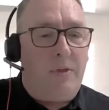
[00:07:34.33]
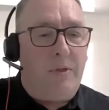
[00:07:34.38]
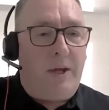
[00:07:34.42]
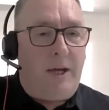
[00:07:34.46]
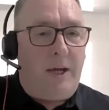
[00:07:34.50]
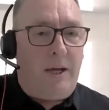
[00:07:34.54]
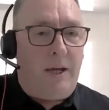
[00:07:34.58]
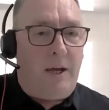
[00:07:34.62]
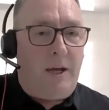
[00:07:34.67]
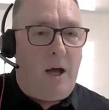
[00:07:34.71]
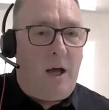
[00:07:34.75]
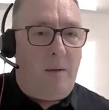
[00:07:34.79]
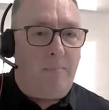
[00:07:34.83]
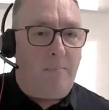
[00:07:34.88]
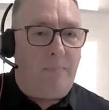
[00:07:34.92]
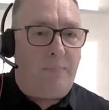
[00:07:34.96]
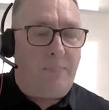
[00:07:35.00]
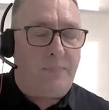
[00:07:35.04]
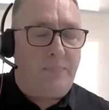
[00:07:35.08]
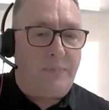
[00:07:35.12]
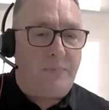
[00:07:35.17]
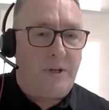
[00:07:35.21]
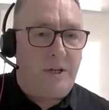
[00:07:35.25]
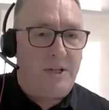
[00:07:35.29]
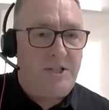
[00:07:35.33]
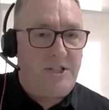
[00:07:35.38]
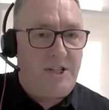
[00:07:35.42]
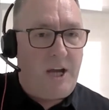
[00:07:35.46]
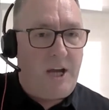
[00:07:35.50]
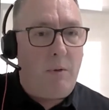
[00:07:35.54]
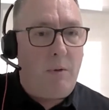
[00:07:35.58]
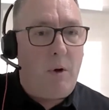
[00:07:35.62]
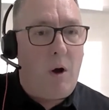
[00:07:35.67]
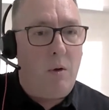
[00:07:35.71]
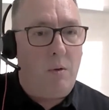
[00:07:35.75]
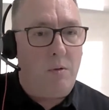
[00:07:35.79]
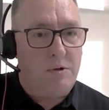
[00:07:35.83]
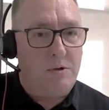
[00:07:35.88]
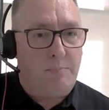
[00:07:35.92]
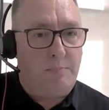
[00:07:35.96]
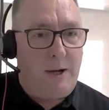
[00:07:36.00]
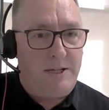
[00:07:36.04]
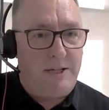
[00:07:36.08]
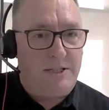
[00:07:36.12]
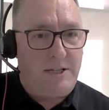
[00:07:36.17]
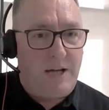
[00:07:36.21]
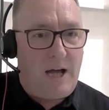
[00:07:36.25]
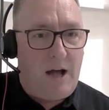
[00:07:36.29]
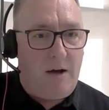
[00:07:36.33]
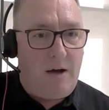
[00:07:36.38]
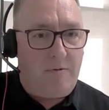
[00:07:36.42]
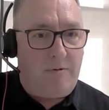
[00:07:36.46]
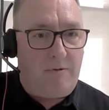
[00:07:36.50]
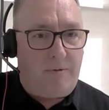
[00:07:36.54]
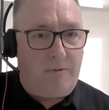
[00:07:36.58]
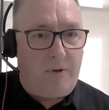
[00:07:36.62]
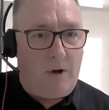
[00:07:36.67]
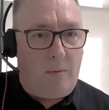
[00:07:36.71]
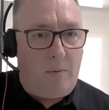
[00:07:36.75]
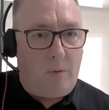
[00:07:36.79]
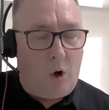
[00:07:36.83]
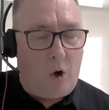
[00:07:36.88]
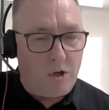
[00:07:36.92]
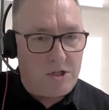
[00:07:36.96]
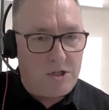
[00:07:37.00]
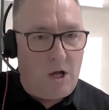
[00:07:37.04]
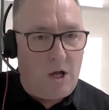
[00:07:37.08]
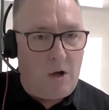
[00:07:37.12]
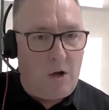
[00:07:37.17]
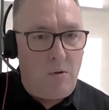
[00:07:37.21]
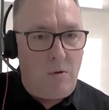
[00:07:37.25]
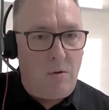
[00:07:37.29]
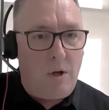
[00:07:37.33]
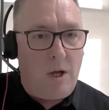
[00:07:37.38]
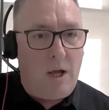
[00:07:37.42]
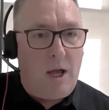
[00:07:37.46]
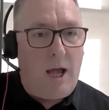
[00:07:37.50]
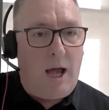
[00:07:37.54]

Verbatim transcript: the um, COO who was based out of uh, Oslo,